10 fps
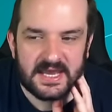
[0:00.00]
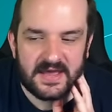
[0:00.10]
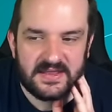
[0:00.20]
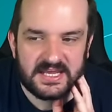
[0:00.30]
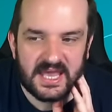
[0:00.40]

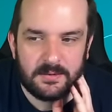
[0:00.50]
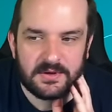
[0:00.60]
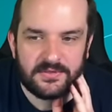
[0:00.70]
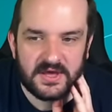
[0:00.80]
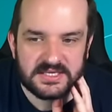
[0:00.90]
And then in game
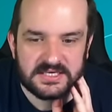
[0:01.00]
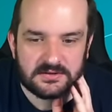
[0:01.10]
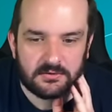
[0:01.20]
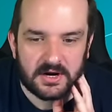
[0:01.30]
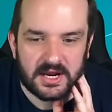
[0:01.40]
week
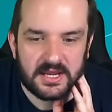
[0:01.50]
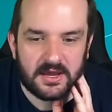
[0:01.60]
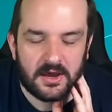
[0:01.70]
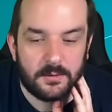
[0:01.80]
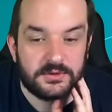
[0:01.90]
thirty-three,
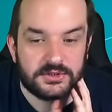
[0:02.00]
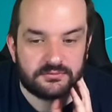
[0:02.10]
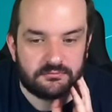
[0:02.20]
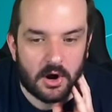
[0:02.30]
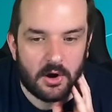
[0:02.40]
I would just
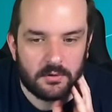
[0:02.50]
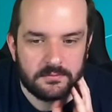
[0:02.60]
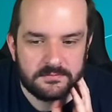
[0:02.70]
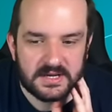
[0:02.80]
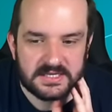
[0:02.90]
roll
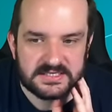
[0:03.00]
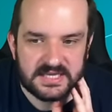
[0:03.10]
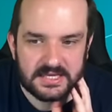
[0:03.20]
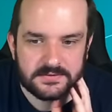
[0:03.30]
instead.